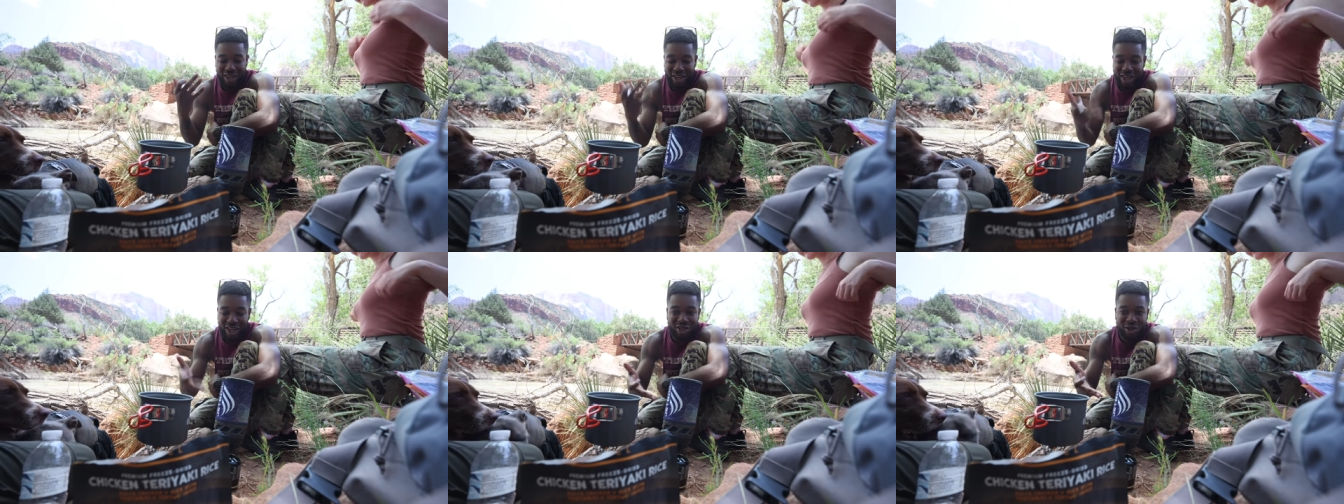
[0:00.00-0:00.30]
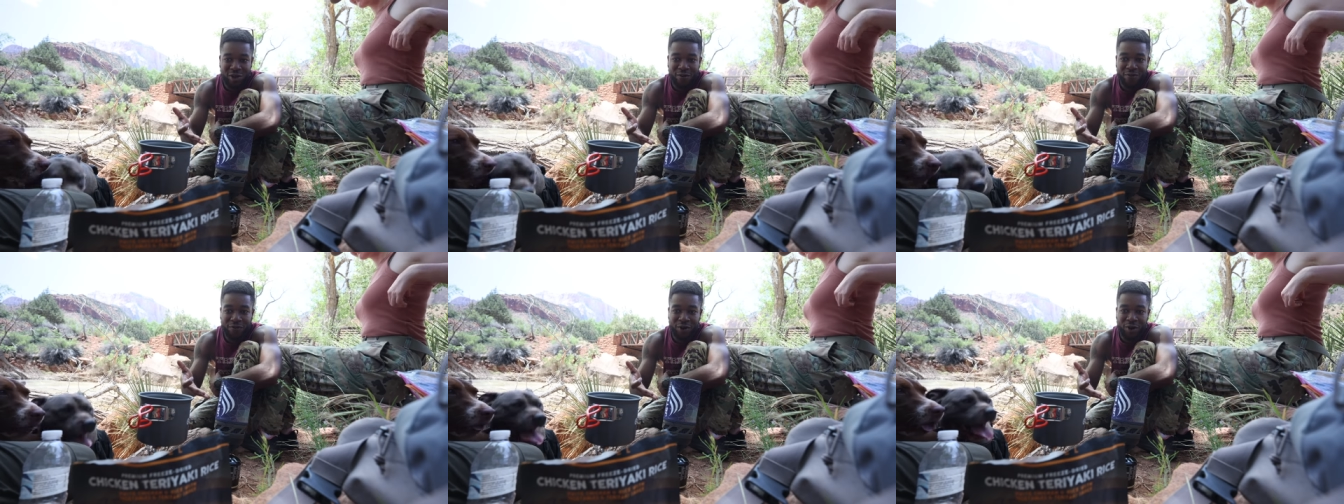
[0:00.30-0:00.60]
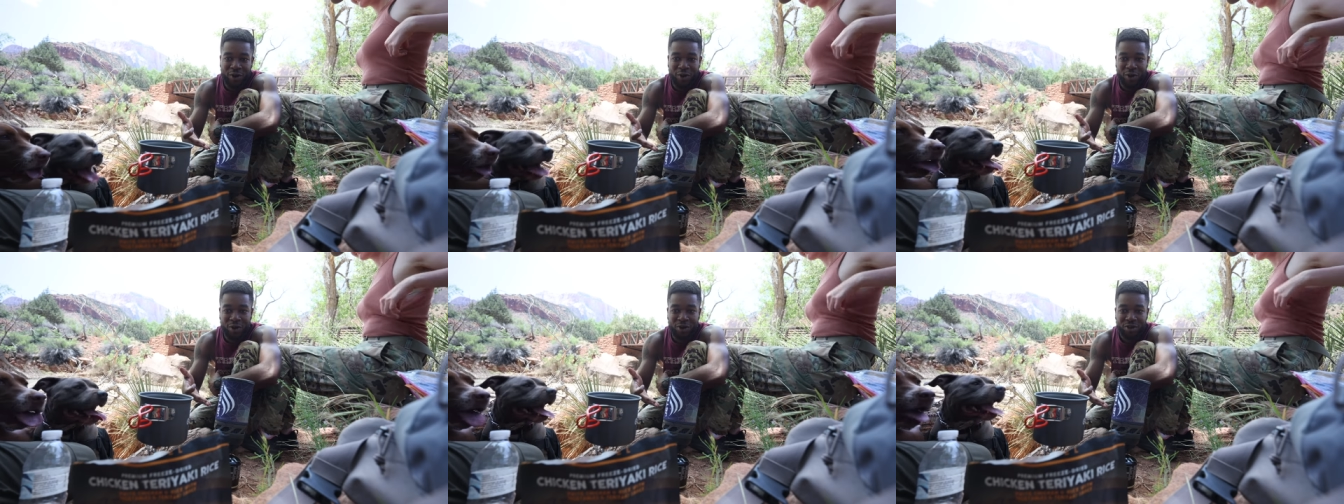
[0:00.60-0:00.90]
get some
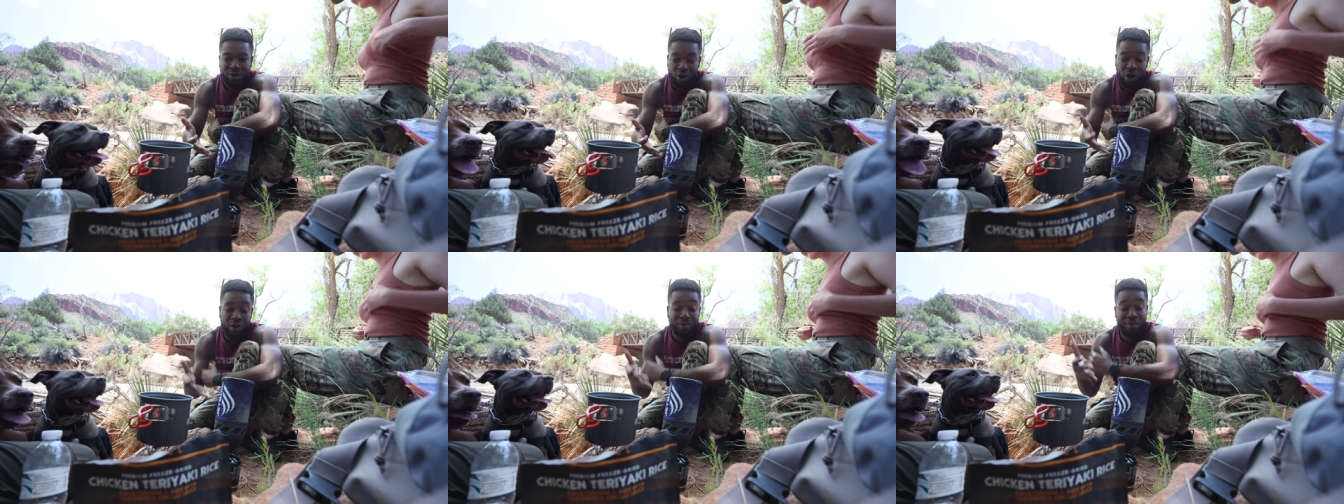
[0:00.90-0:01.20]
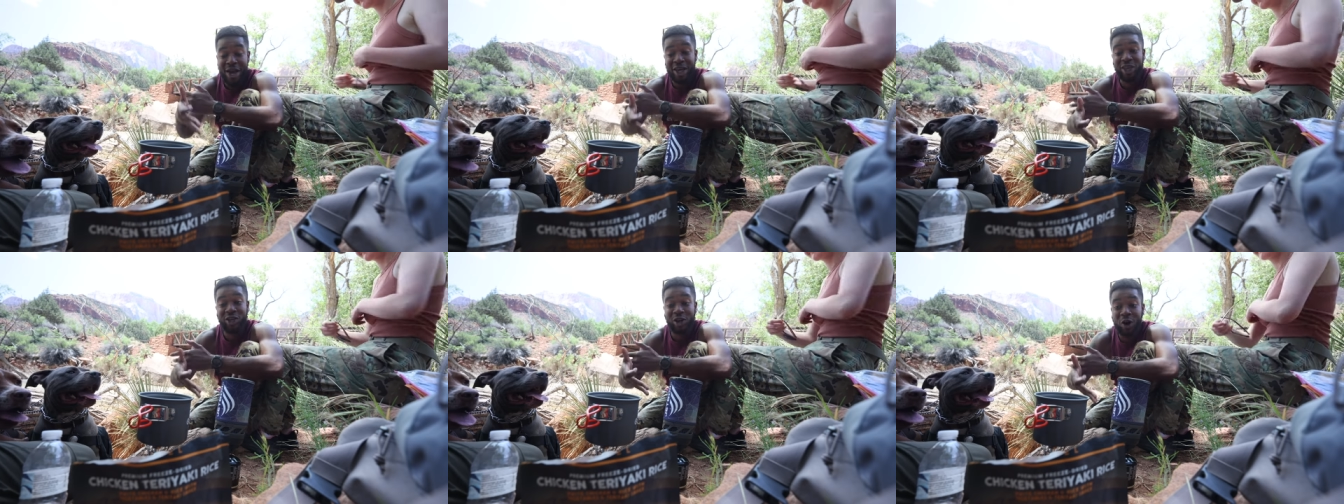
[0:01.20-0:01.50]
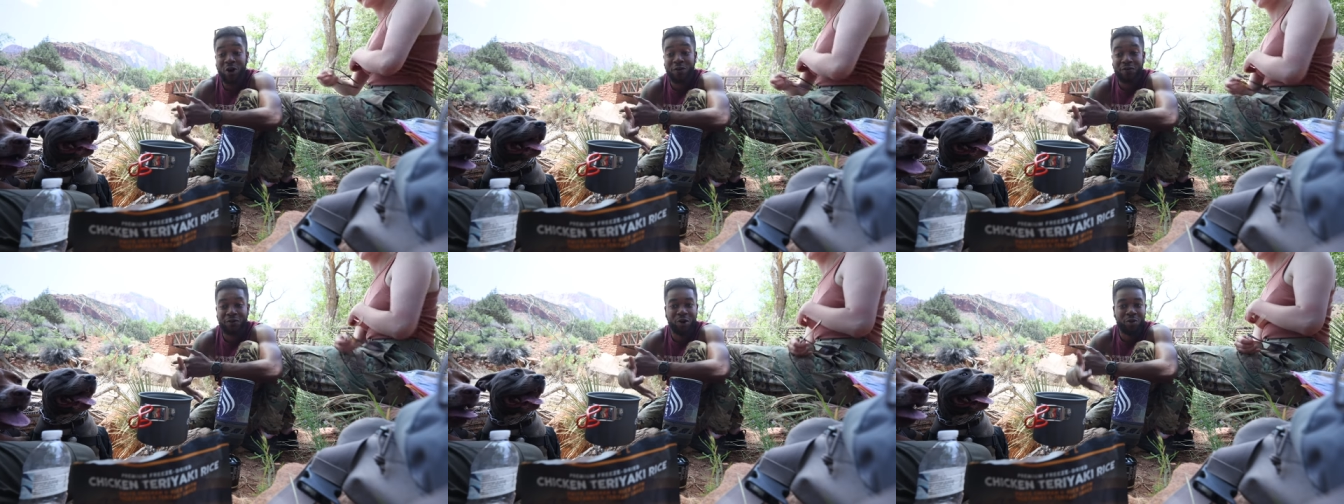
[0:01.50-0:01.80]
food, or make your
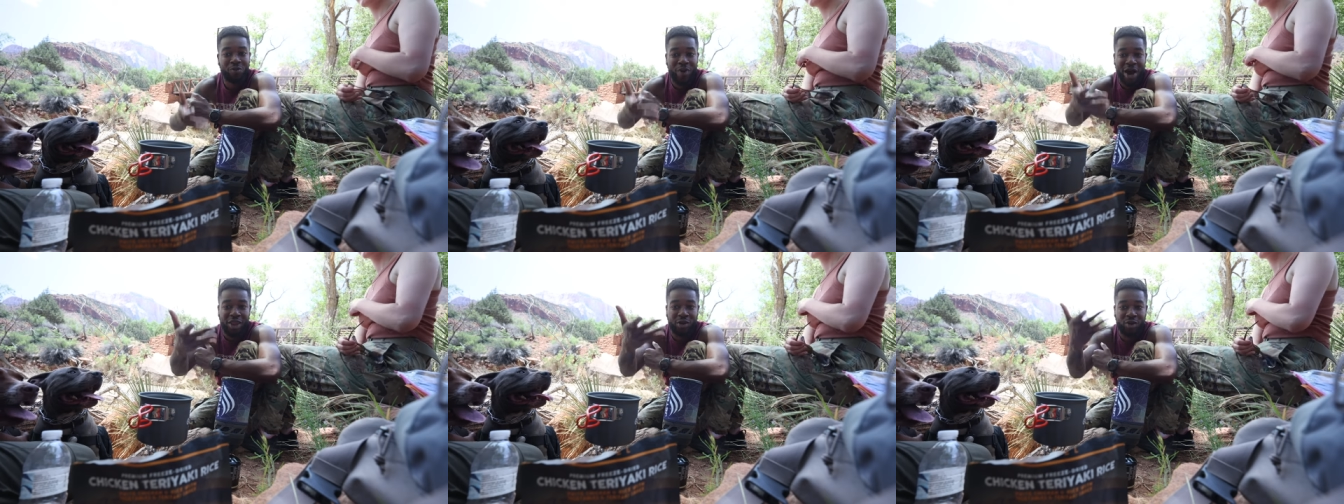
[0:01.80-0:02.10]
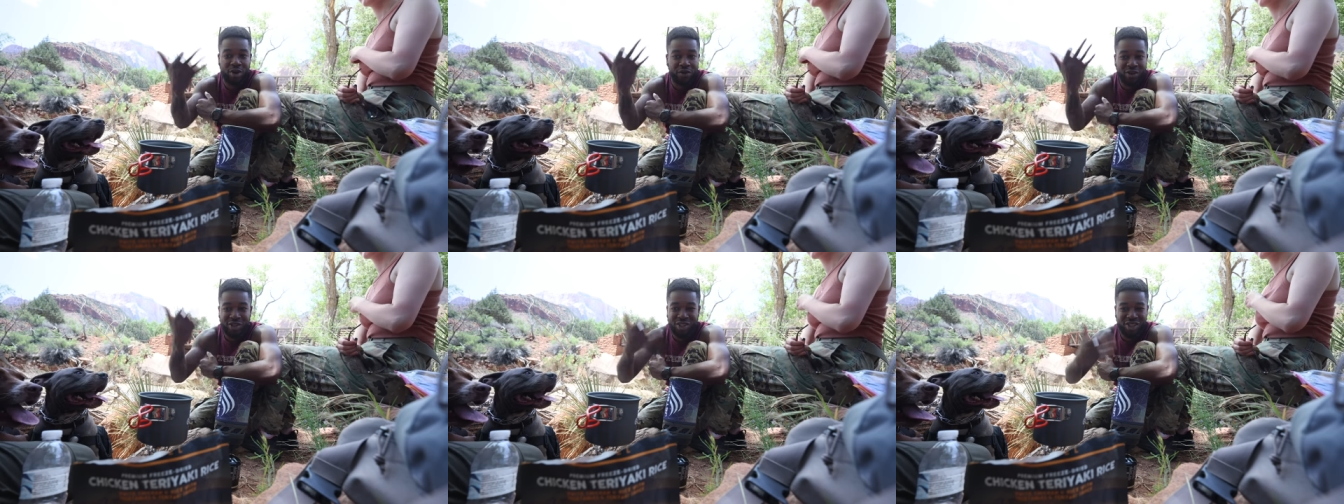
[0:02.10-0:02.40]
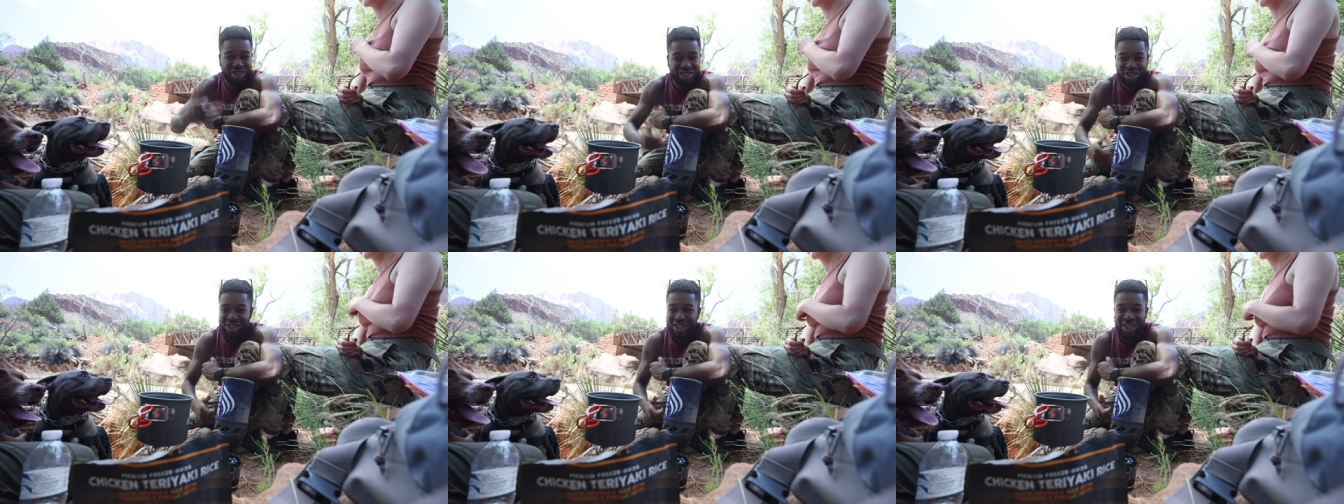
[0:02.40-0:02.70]
own food by the river and
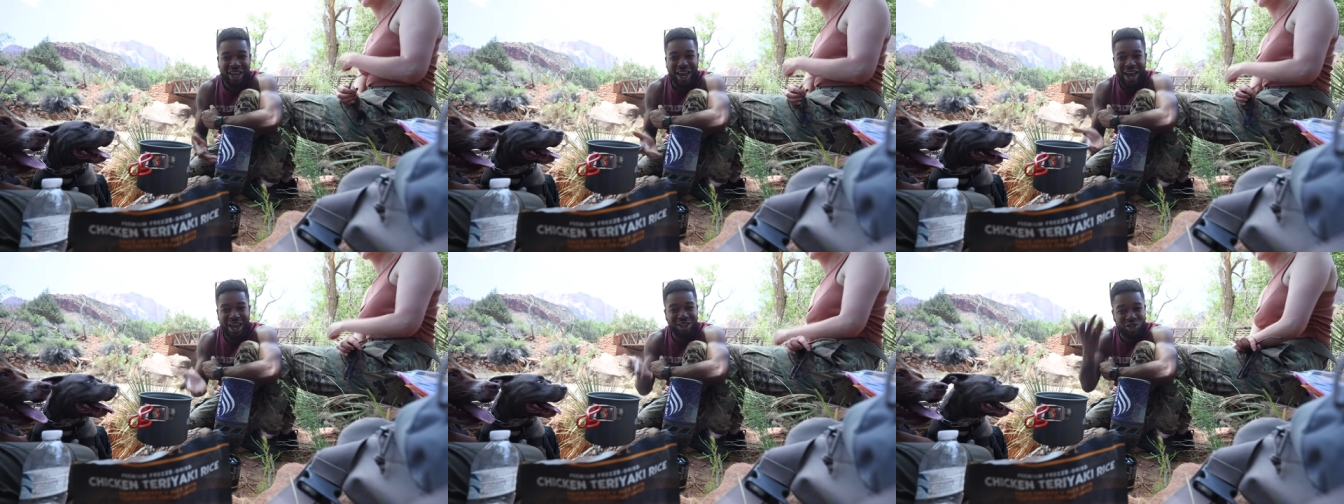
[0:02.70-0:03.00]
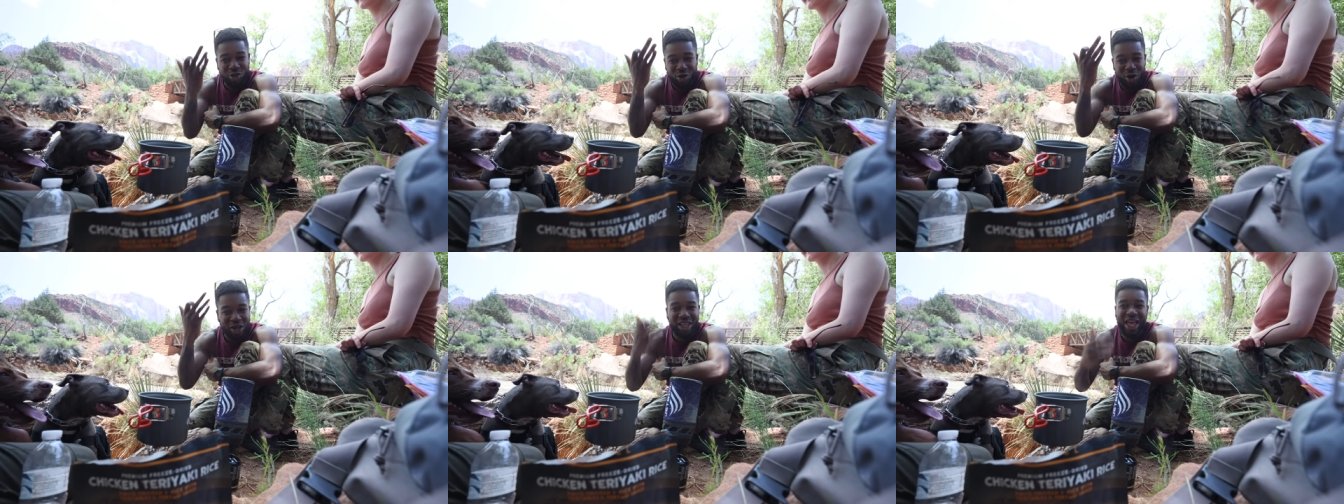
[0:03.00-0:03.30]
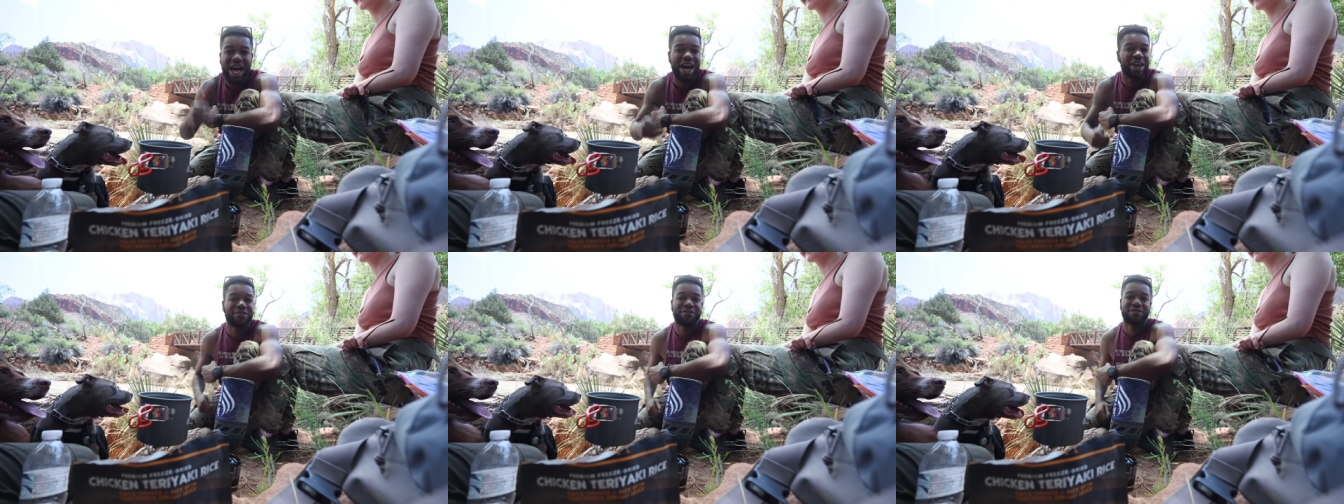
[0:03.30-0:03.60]
just enjoy life.